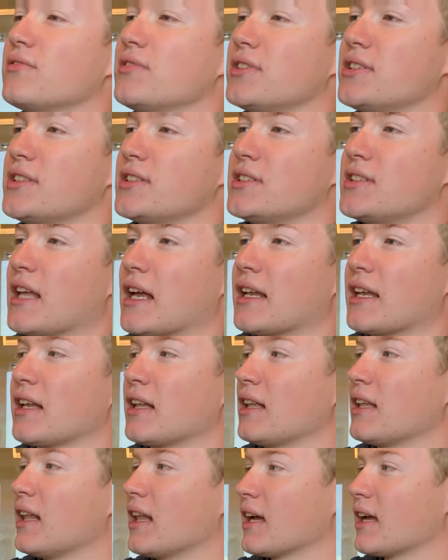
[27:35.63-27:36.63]
which is
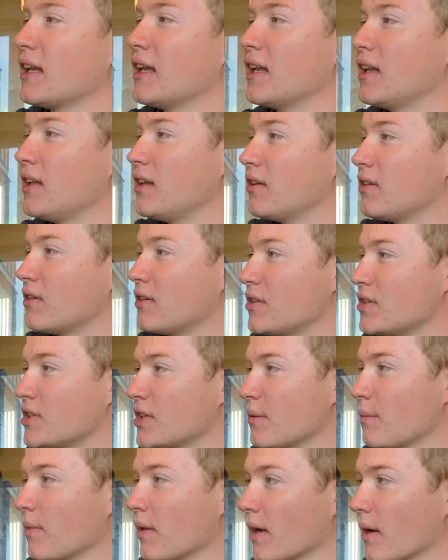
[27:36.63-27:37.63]
technically like an
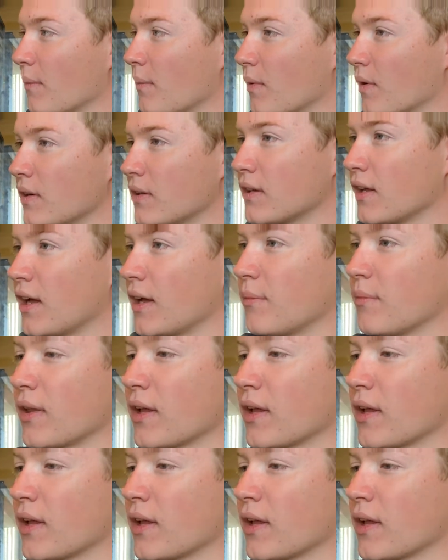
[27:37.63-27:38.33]
internship, like a part-time,